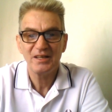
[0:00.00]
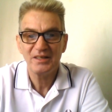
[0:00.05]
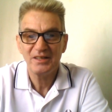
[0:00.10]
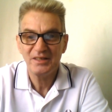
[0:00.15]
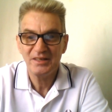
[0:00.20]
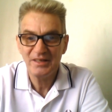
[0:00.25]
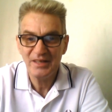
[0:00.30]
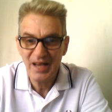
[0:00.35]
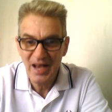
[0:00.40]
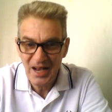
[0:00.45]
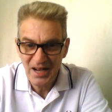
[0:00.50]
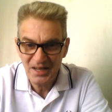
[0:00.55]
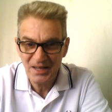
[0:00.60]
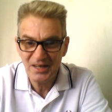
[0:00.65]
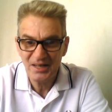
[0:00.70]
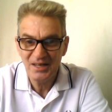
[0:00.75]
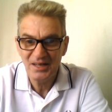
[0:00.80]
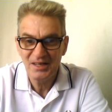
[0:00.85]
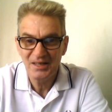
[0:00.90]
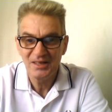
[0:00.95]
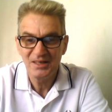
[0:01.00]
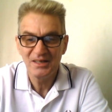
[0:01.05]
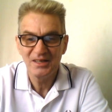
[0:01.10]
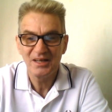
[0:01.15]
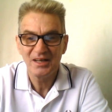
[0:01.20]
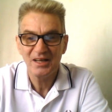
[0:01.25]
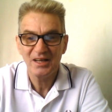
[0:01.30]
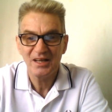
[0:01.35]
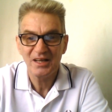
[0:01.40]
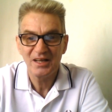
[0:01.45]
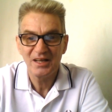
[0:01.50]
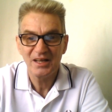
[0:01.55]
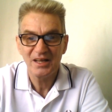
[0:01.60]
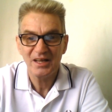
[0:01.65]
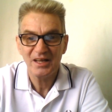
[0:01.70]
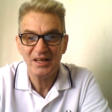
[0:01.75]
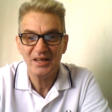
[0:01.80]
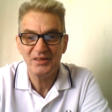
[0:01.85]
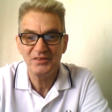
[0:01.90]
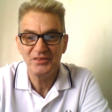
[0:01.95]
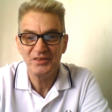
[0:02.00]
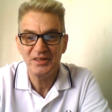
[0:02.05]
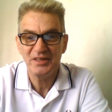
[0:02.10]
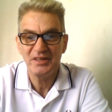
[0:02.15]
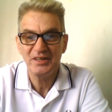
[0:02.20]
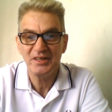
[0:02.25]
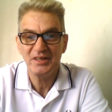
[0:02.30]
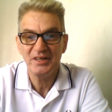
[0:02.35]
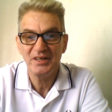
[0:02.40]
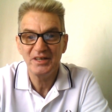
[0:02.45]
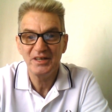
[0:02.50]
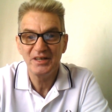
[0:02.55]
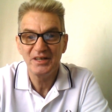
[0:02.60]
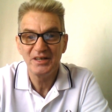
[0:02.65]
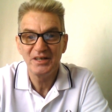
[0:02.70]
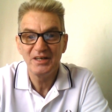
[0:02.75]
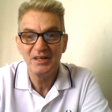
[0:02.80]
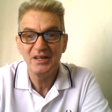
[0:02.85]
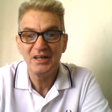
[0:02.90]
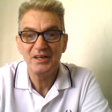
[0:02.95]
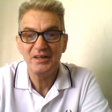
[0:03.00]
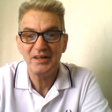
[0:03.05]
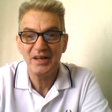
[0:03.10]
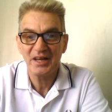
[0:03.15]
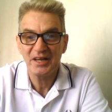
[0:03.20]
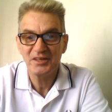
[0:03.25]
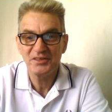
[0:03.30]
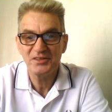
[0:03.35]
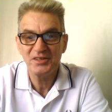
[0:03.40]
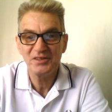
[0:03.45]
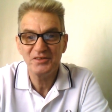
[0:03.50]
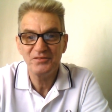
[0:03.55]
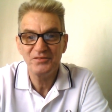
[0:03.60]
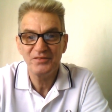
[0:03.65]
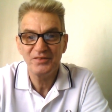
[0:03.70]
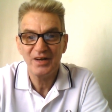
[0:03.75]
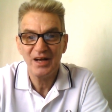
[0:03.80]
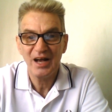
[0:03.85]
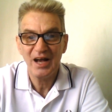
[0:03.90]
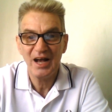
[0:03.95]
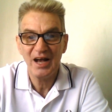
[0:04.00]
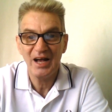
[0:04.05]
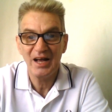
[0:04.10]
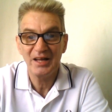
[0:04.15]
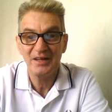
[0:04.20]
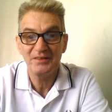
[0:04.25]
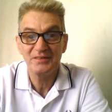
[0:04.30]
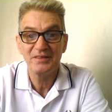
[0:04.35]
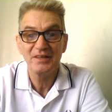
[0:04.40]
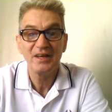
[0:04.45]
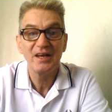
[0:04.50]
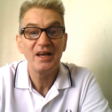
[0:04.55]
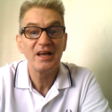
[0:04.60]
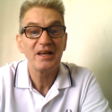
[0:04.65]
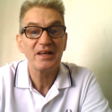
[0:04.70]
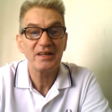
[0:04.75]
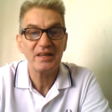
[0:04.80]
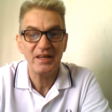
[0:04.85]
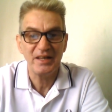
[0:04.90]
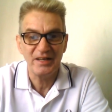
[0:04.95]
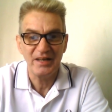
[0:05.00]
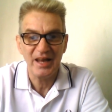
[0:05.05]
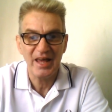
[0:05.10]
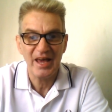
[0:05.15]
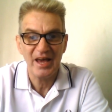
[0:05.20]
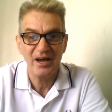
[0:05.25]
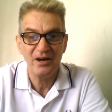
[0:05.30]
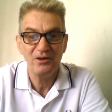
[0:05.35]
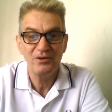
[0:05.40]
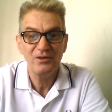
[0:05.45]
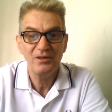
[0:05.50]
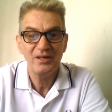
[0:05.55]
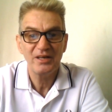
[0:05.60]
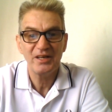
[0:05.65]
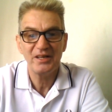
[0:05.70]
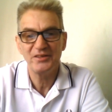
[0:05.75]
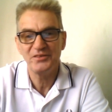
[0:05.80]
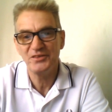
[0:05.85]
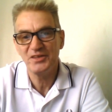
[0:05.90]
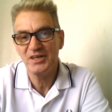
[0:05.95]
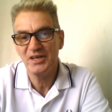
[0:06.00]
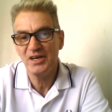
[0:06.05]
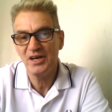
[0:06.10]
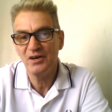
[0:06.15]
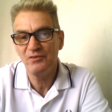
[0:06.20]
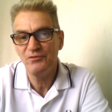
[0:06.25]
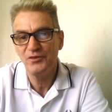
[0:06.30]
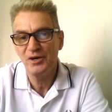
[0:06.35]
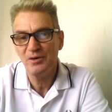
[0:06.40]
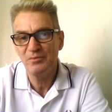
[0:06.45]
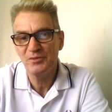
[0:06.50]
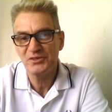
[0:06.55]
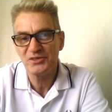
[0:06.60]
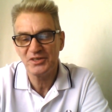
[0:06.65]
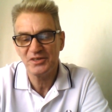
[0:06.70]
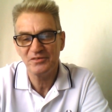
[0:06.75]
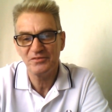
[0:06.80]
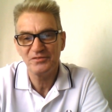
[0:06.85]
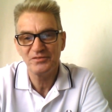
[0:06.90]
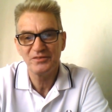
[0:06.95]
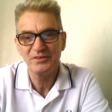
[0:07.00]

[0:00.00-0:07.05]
yang in the negative and gin lao in the affirmative.